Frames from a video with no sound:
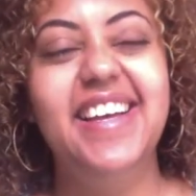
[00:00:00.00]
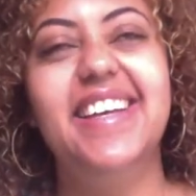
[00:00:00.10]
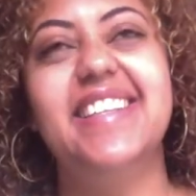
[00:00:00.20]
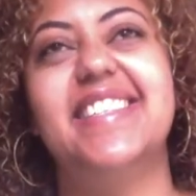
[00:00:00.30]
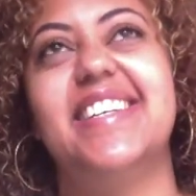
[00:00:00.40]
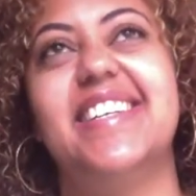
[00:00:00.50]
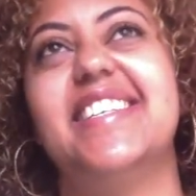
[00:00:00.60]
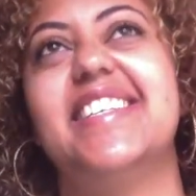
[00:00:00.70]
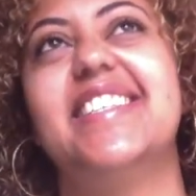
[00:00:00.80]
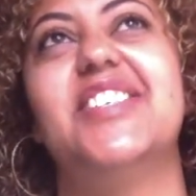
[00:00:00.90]
It's such
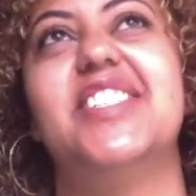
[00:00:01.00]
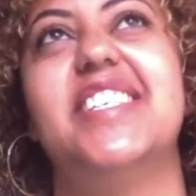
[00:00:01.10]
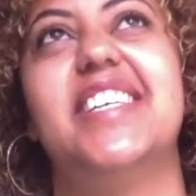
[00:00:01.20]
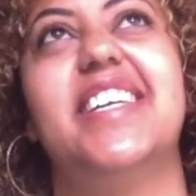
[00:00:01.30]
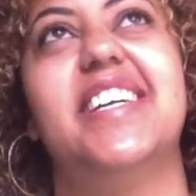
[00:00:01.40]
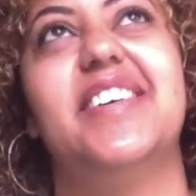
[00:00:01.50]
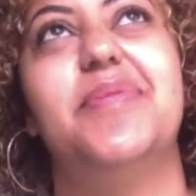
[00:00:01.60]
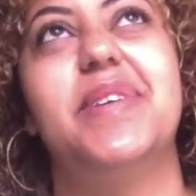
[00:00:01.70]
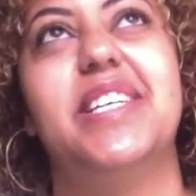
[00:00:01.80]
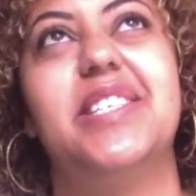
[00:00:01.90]
an interesting
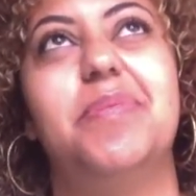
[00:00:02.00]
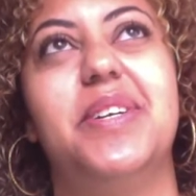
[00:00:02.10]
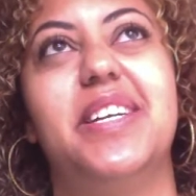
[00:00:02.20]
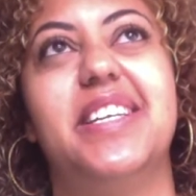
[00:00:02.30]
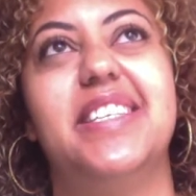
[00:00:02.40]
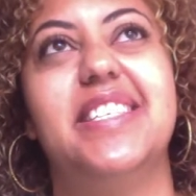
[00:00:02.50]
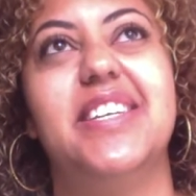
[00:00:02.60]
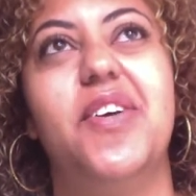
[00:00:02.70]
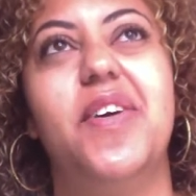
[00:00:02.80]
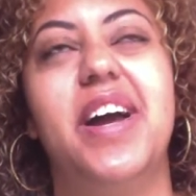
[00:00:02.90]
experience,
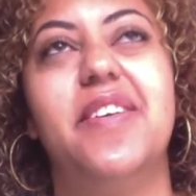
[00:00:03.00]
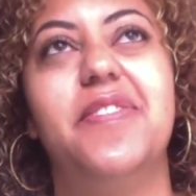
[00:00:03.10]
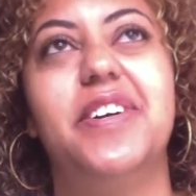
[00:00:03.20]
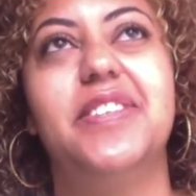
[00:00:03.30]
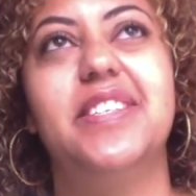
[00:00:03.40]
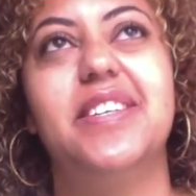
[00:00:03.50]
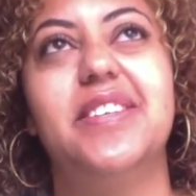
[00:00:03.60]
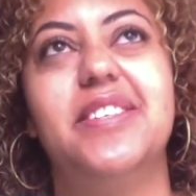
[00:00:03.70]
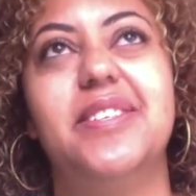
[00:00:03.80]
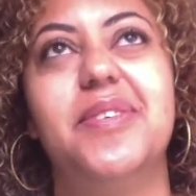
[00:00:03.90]
I felt
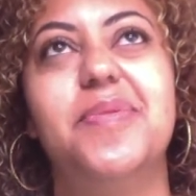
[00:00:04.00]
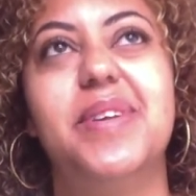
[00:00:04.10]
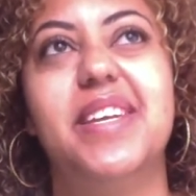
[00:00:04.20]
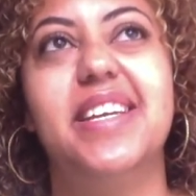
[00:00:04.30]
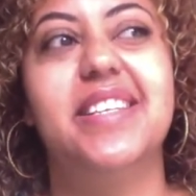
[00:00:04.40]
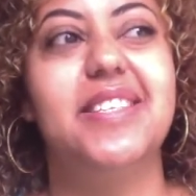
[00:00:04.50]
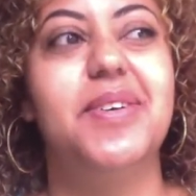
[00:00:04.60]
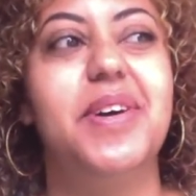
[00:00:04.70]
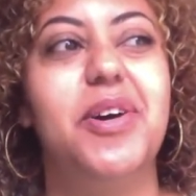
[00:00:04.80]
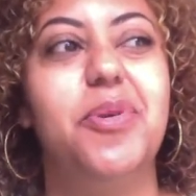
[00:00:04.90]
so weak and
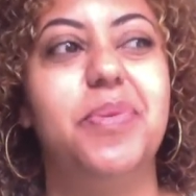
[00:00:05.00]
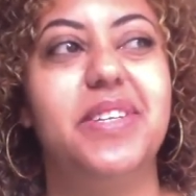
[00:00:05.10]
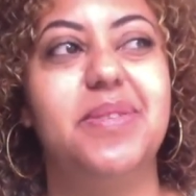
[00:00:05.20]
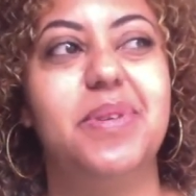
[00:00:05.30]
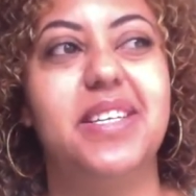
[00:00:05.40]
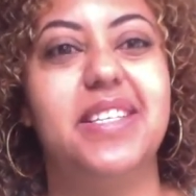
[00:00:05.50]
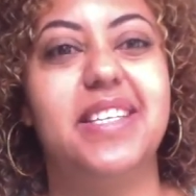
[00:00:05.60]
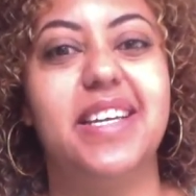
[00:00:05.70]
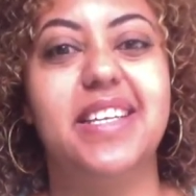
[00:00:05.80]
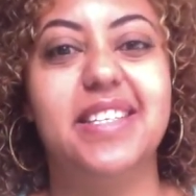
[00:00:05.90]
so helpless because
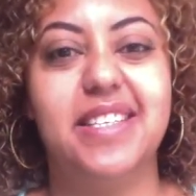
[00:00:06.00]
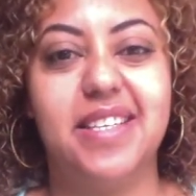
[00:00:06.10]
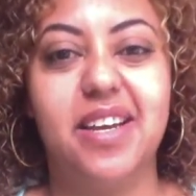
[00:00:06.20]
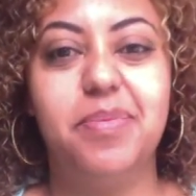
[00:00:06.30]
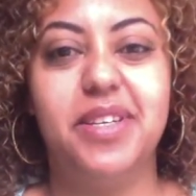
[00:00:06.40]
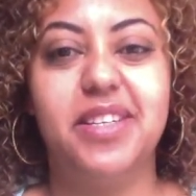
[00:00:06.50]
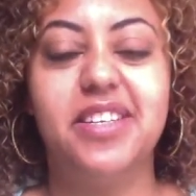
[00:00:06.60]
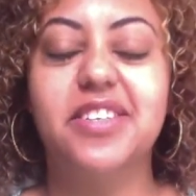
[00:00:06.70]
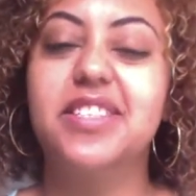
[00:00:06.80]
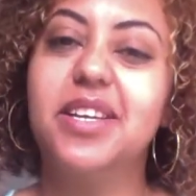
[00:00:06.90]
I couldn't stop it.
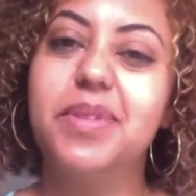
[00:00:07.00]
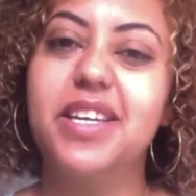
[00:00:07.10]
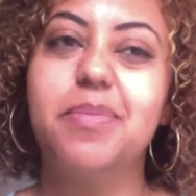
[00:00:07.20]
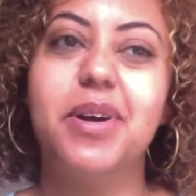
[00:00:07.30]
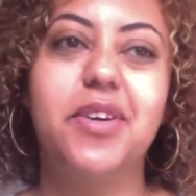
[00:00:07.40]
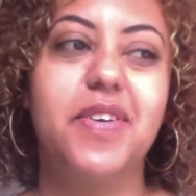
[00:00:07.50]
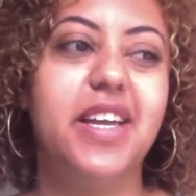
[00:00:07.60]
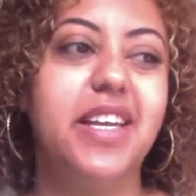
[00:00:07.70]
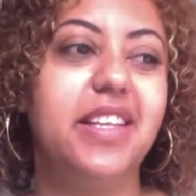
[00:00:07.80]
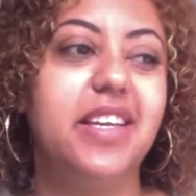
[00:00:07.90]
There's something about
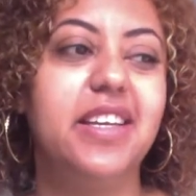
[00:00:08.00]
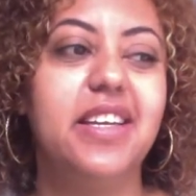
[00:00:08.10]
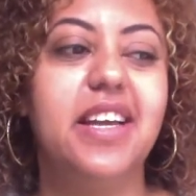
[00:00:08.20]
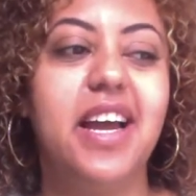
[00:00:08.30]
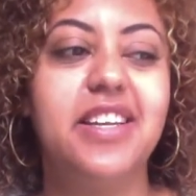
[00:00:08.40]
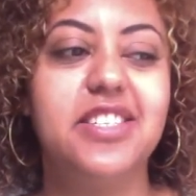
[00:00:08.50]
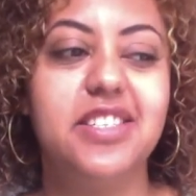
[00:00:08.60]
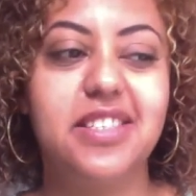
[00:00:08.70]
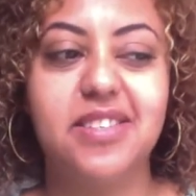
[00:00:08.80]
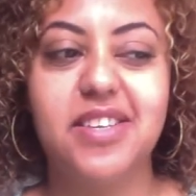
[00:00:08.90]
crying, it
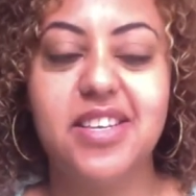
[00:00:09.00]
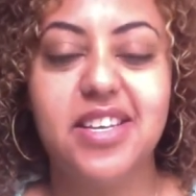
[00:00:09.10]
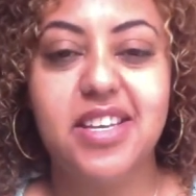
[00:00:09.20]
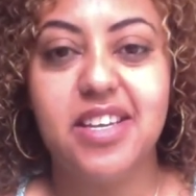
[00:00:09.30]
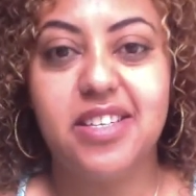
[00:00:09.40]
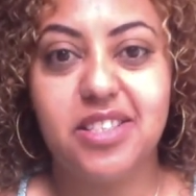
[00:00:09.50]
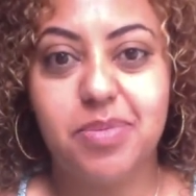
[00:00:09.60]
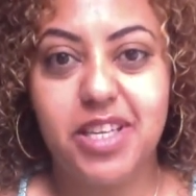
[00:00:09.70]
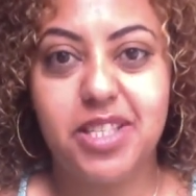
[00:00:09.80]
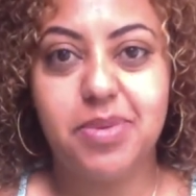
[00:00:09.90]
just
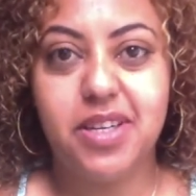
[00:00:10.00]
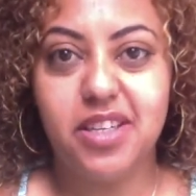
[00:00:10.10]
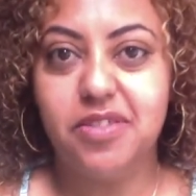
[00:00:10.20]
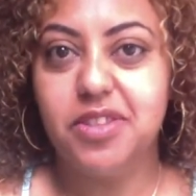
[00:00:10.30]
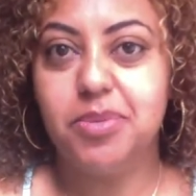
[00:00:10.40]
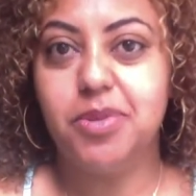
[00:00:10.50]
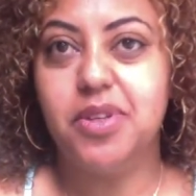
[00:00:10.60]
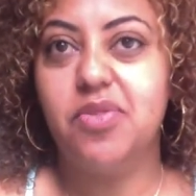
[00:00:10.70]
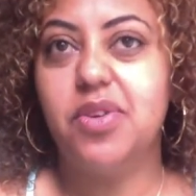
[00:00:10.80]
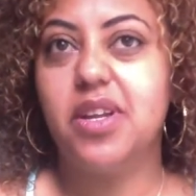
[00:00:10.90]
makes me uncomfortable.
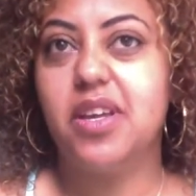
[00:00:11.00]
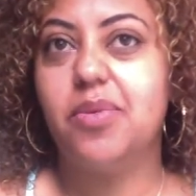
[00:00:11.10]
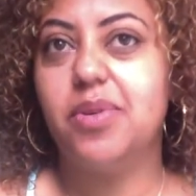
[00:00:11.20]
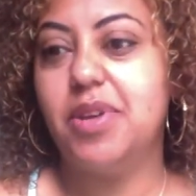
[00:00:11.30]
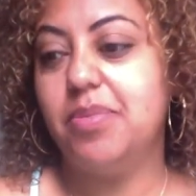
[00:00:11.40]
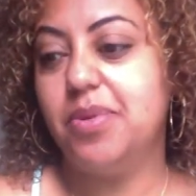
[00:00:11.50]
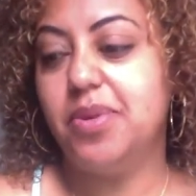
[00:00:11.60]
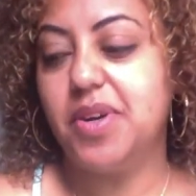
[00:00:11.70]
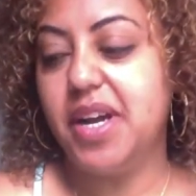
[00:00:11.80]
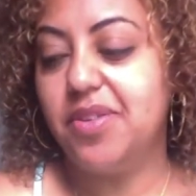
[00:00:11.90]
Even like when people
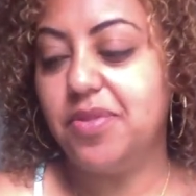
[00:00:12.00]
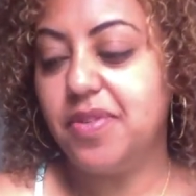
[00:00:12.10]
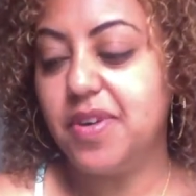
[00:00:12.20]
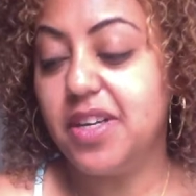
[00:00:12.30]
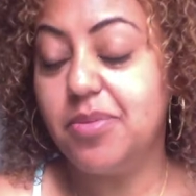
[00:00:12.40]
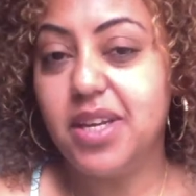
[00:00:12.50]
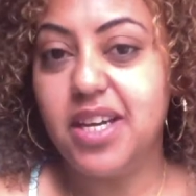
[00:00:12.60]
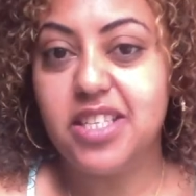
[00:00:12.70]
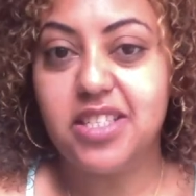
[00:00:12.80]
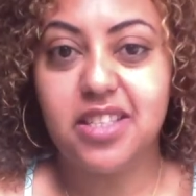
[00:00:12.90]
cry in front of me,
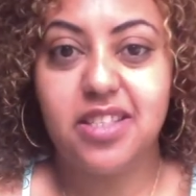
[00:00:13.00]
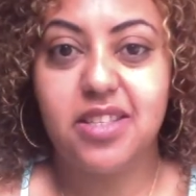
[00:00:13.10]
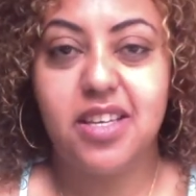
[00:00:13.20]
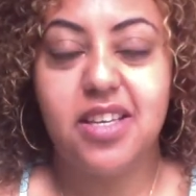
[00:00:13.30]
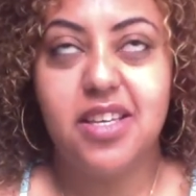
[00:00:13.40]
I just